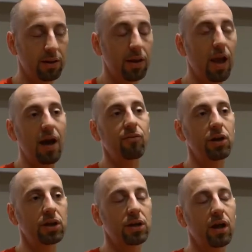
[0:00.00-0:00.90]
The
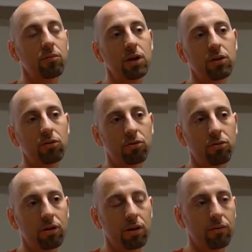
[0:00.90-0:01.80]
average time it took
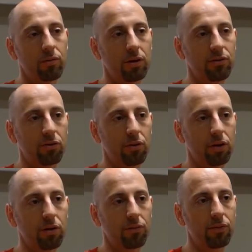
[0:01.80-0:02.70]
to deliver a
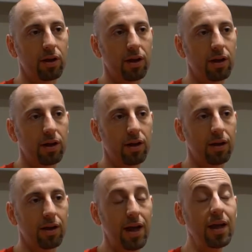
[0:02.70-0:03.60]
story of
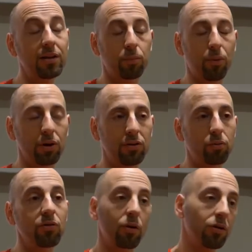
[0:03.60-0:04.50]
8 points
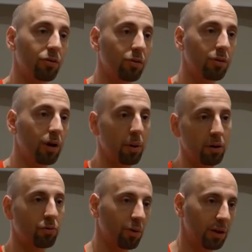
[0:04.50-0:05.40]
was also
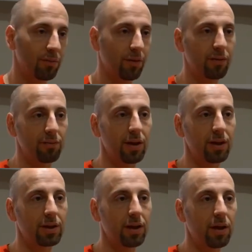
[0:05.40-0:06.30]
about 25
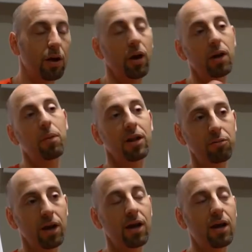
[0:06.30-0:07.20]
days. Oh, and by
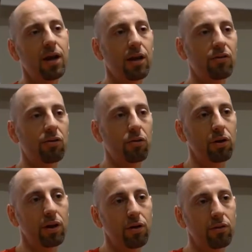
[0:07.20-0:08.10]
the way,
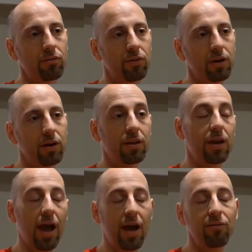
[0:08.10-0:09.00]

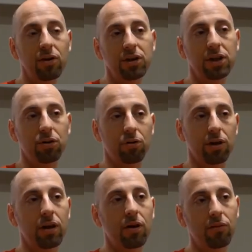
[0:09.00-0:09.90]
the average
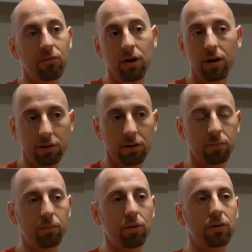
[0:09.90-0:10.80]
story of
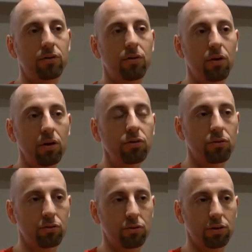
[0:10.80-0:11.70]
100 points
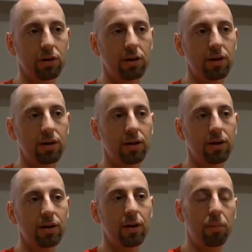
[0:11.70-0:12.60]
also took
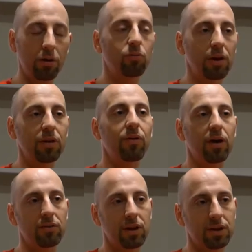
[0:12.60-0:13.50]
about
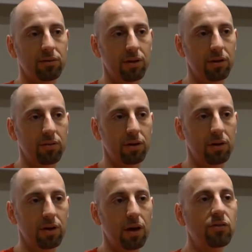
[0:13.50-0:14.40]
25 days to deliver.
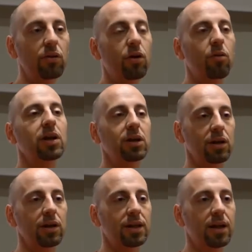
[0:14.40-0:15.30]
So the
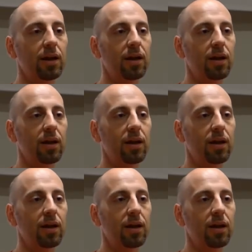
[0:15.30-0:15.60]
question is,